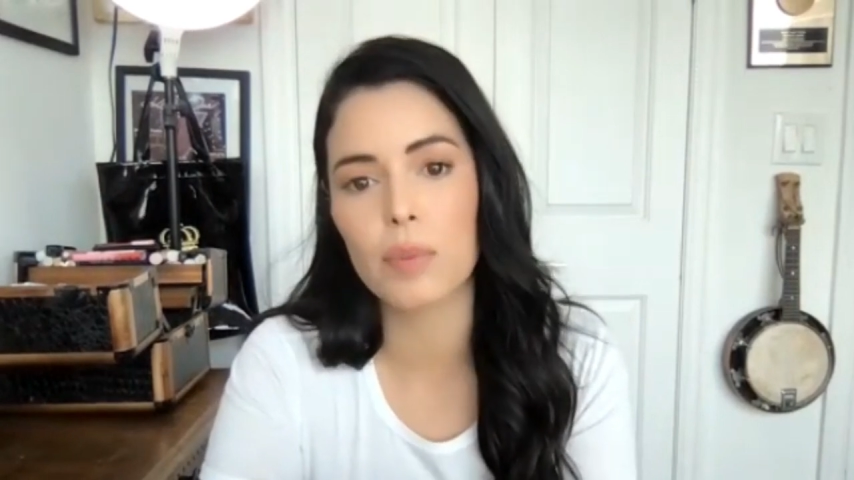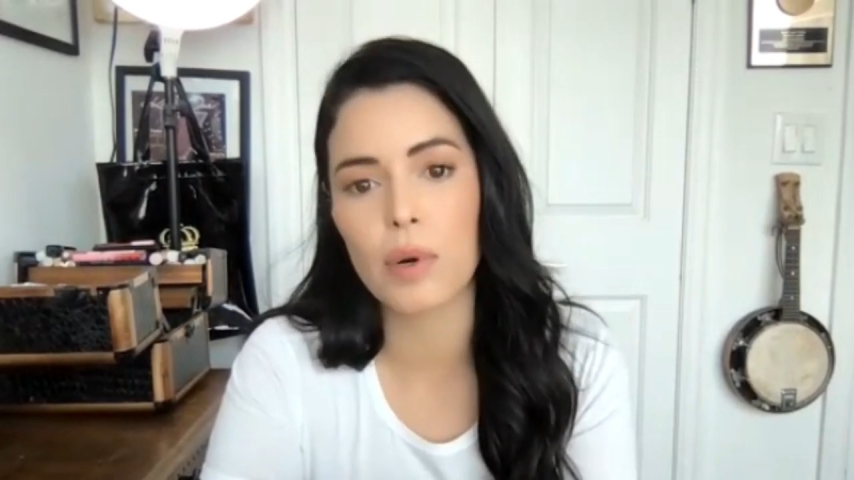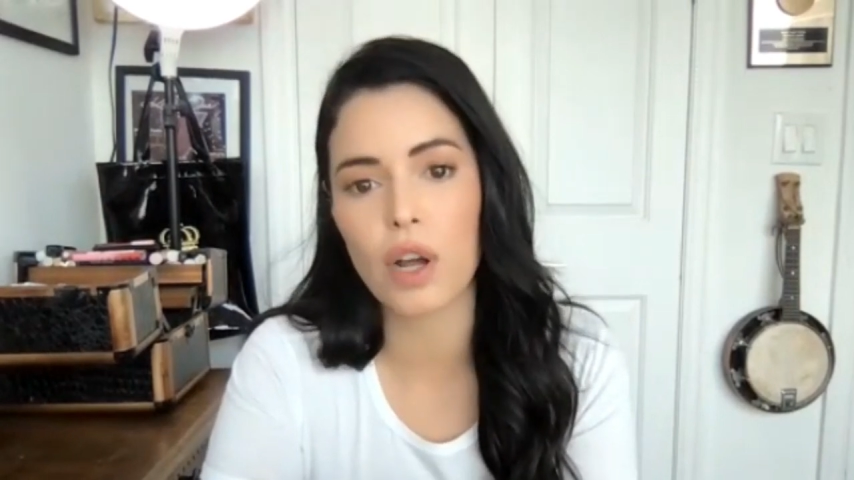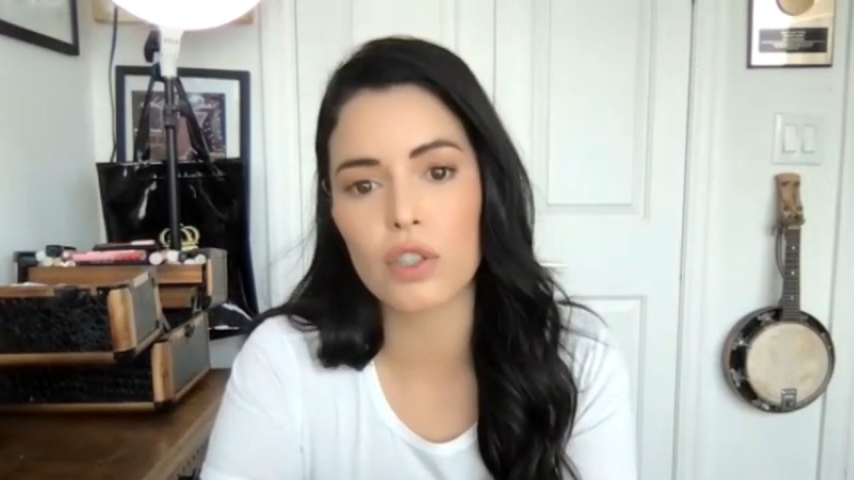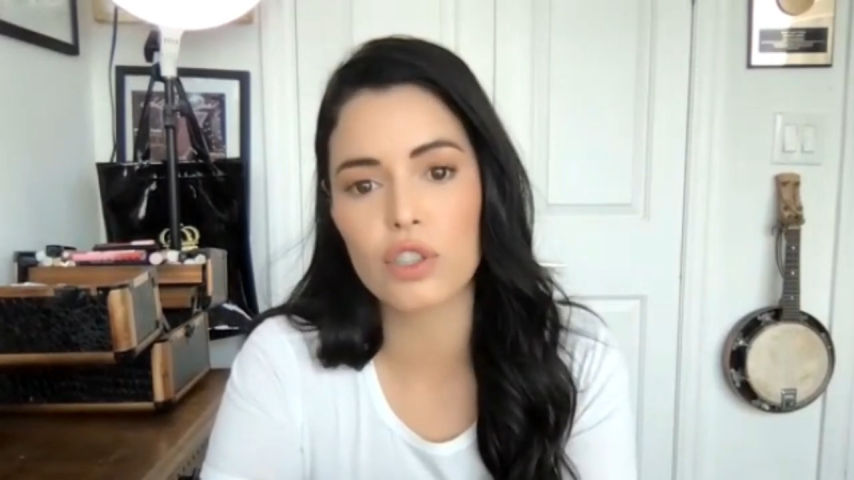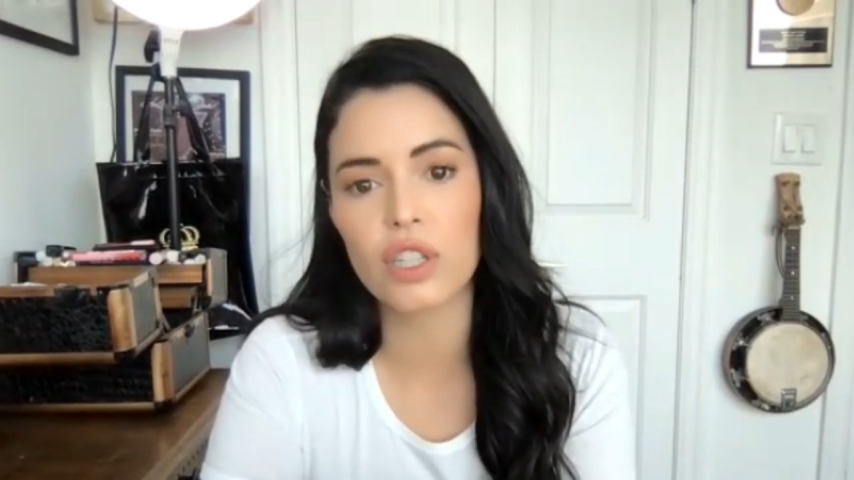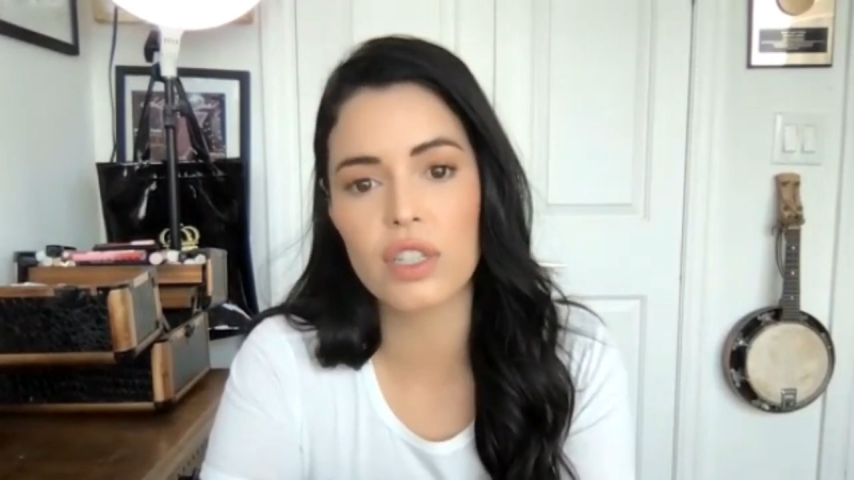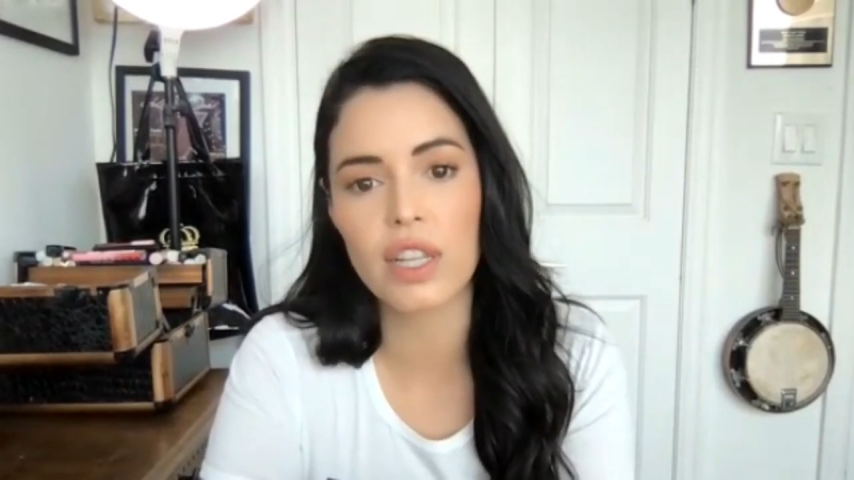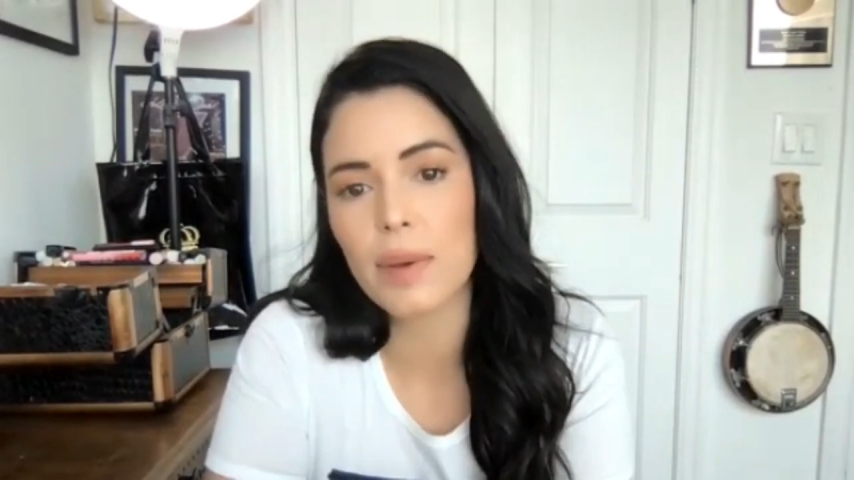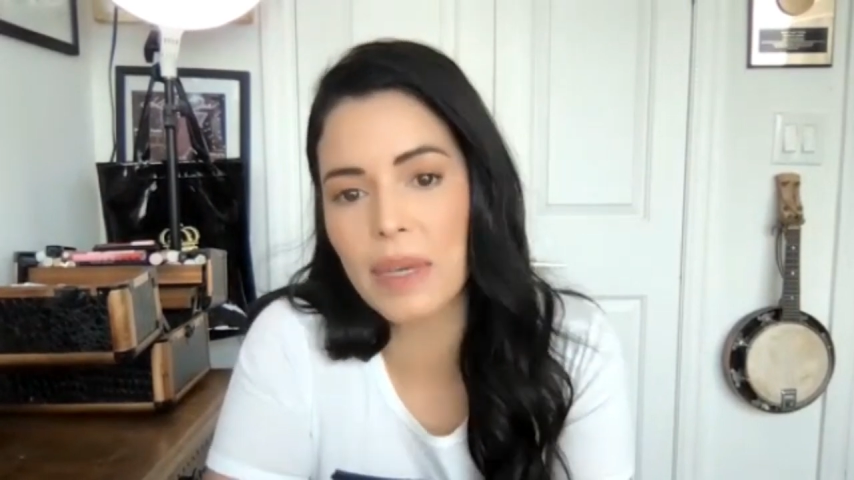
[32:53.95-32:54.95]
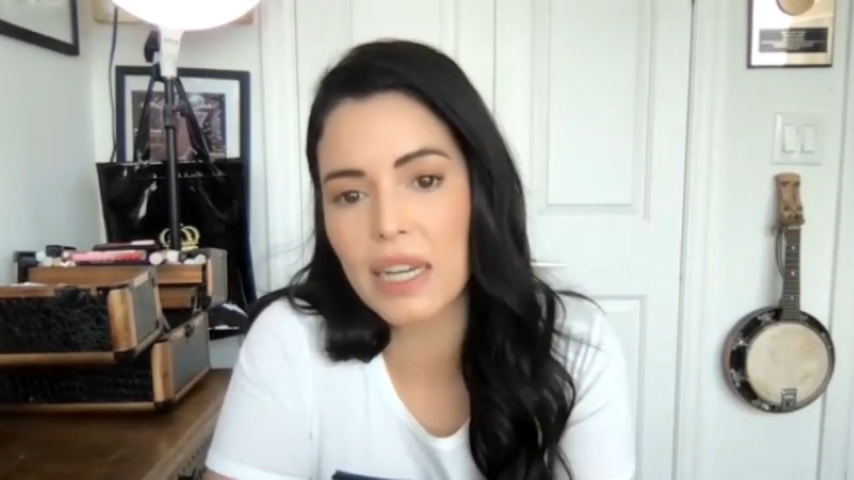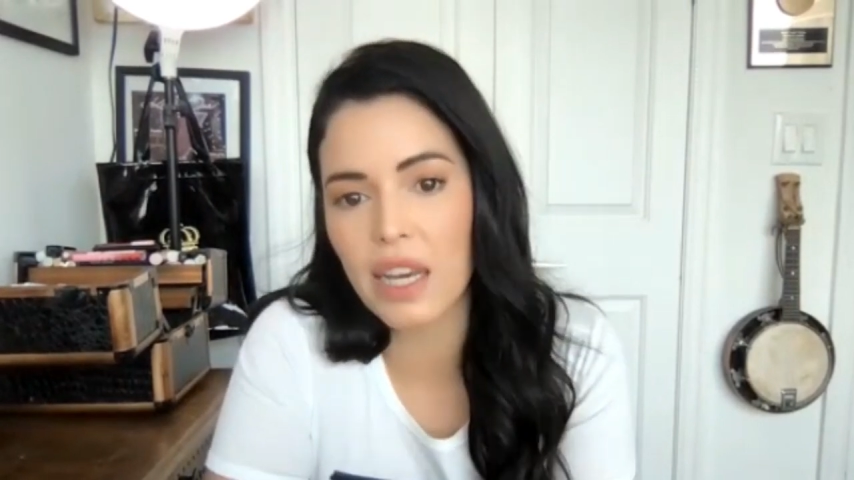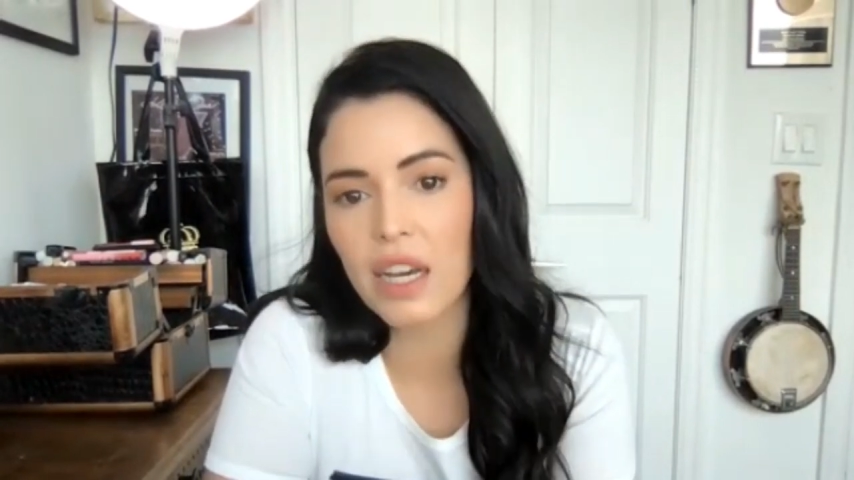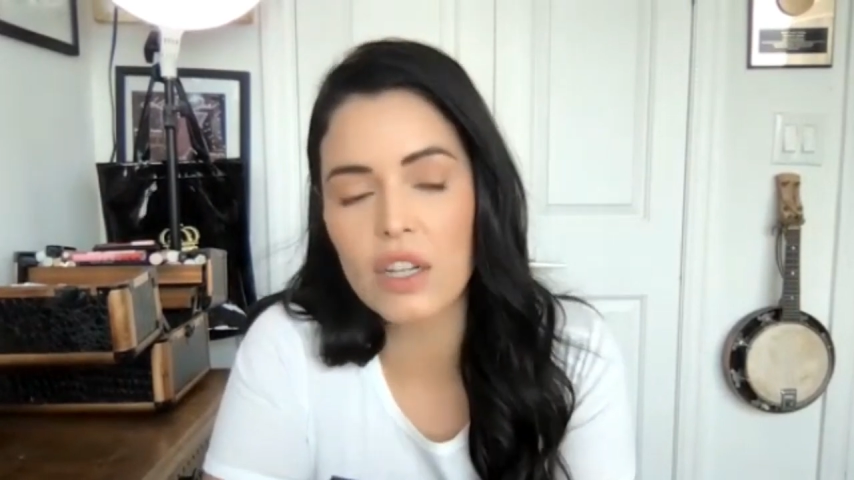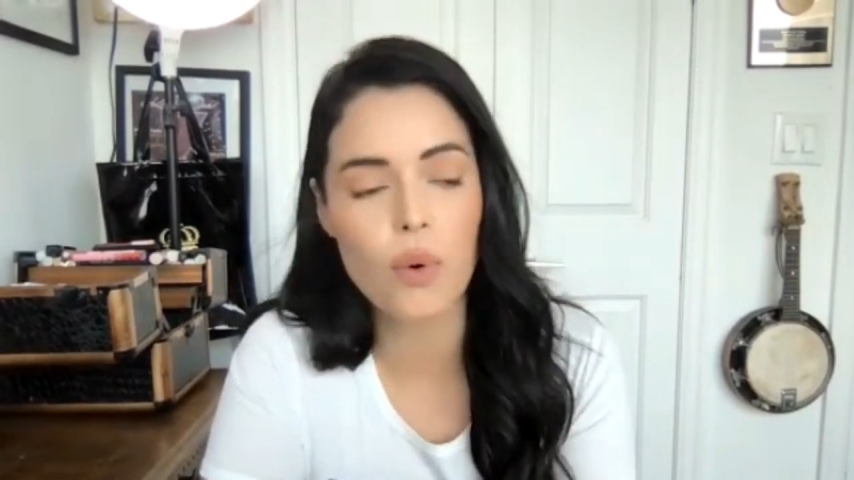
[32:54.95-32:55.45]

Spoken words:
production, like media,